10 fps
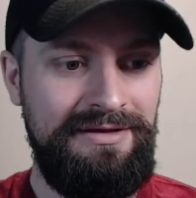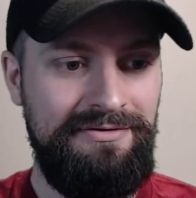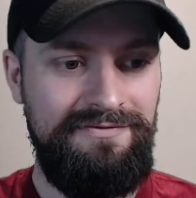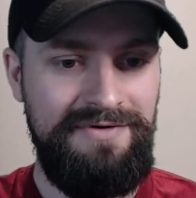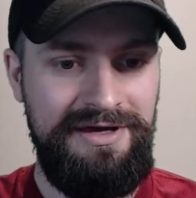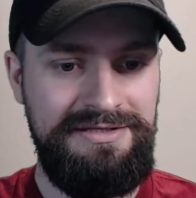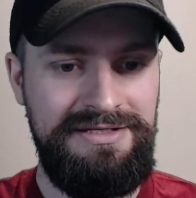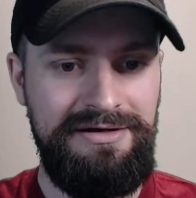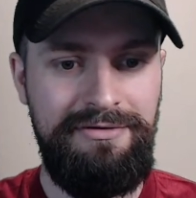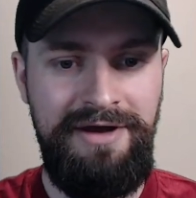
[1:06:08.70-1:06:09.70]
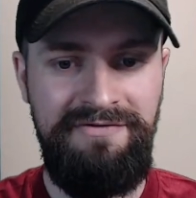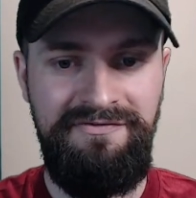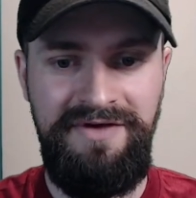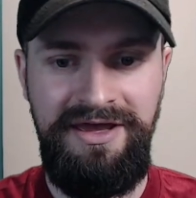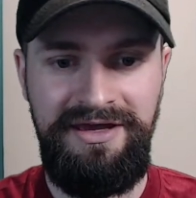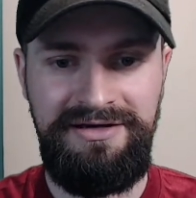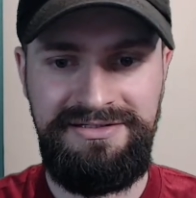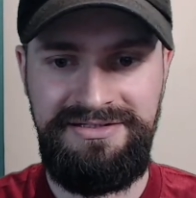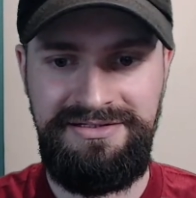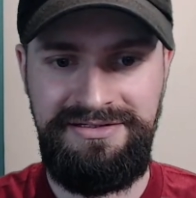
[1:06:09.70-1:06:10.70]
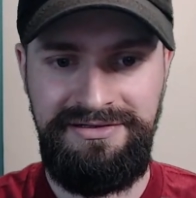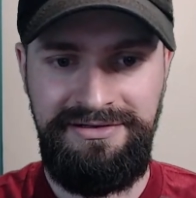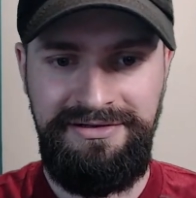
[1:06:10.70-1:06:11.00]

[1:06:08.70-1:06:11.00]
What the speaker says: Finds the graphics.